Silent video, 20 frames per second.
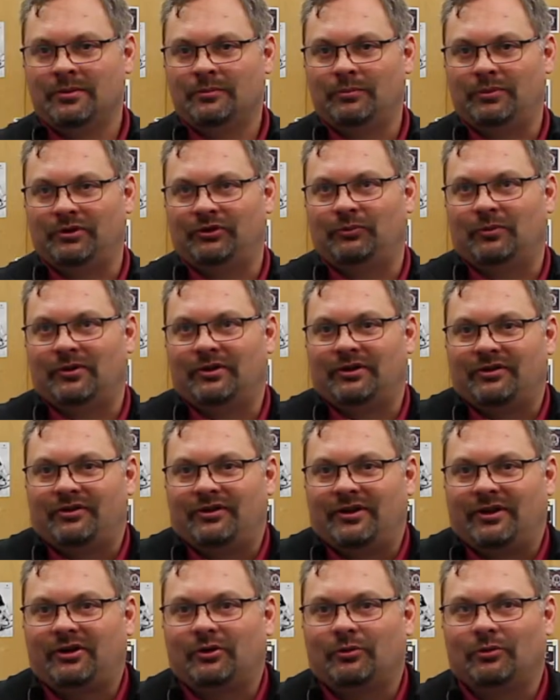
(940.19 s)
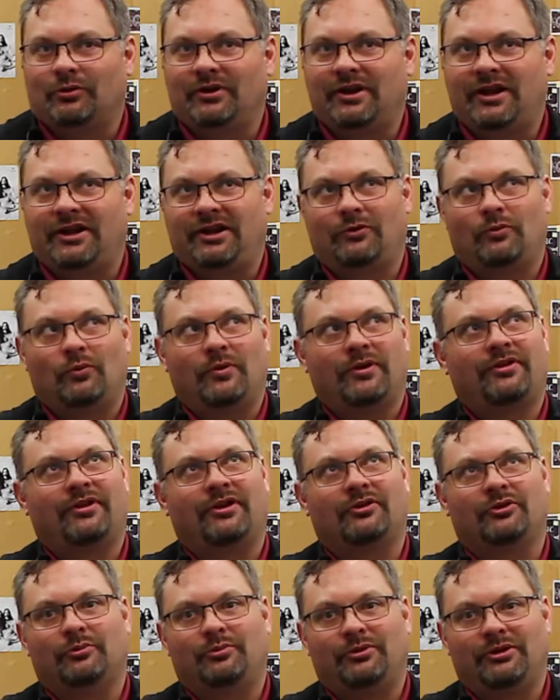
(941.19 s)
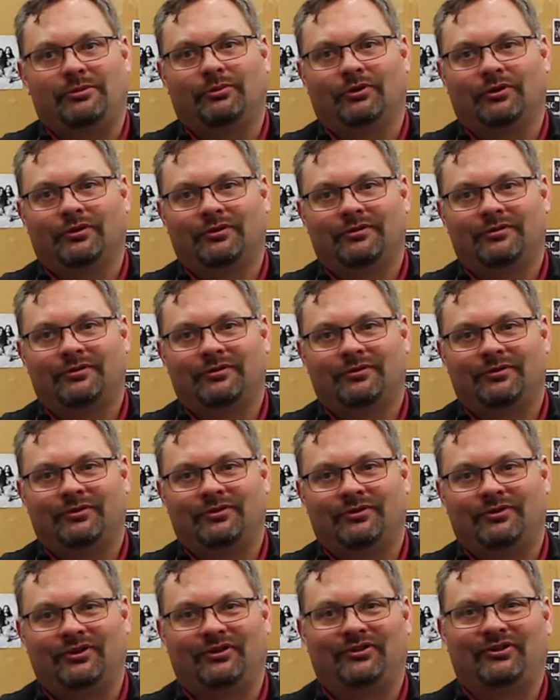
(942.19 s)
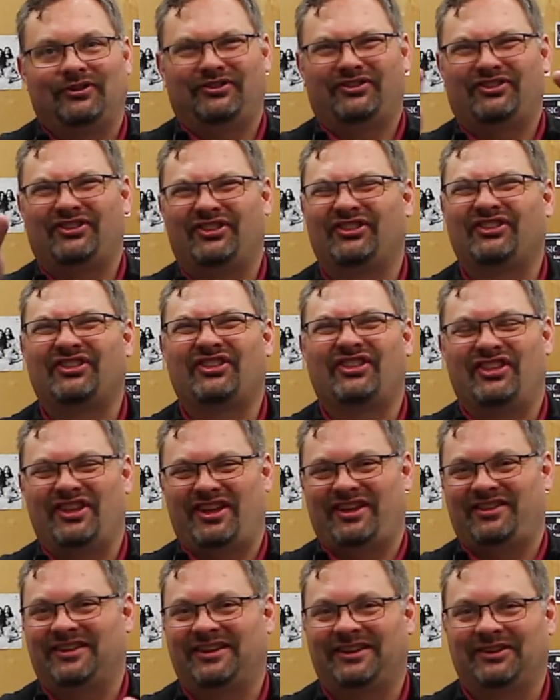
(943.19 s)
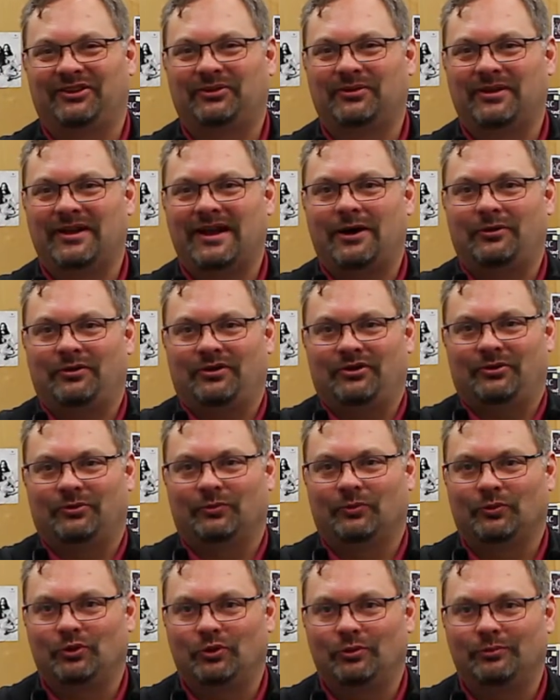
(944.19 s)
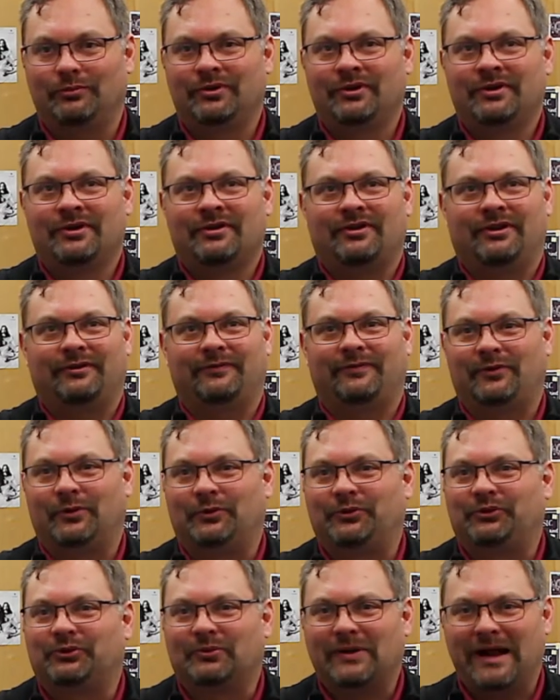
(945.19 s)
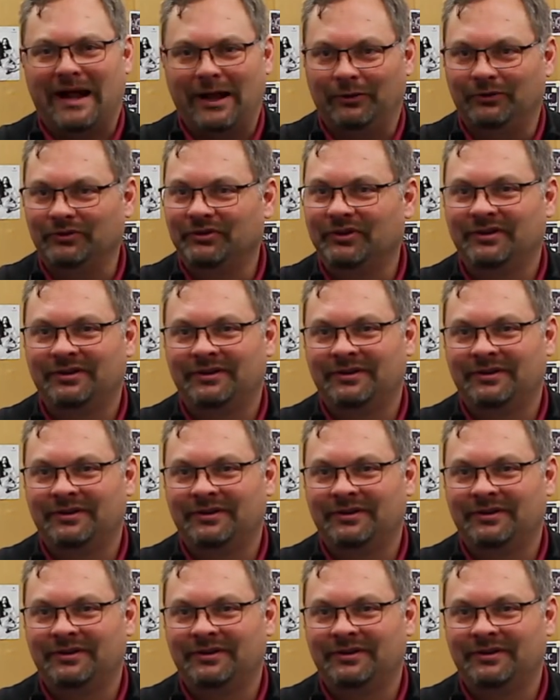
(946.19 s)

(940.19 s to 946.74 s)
but it's what are they creating with other people. It's this thing that gets out in the room, that floats around.